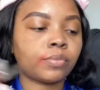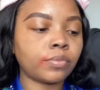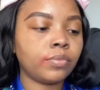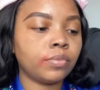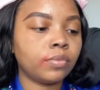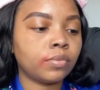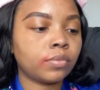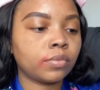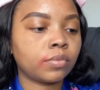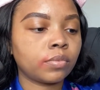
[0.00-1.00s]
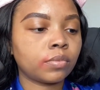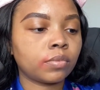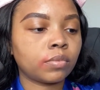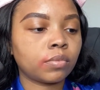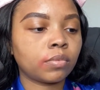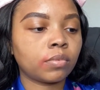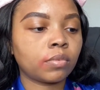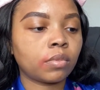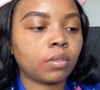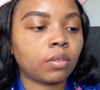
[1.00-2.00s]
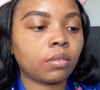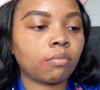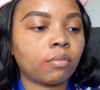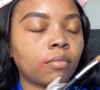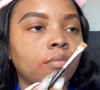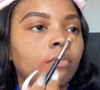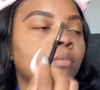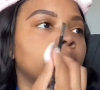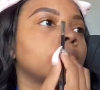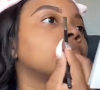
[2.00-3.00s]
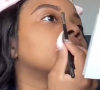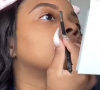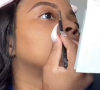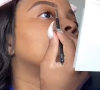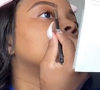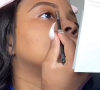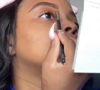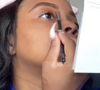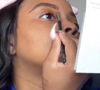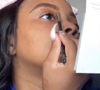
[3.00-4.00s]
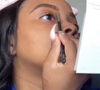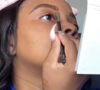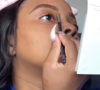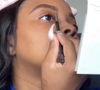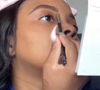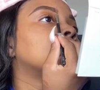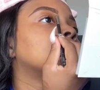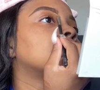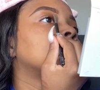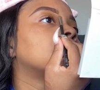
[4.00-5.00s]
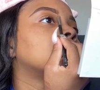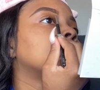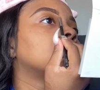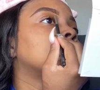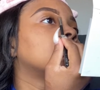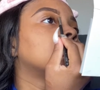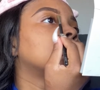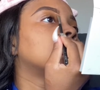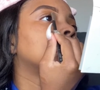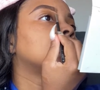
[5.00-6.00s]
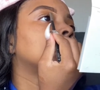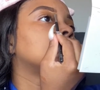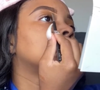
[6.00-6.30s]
(no one is talking)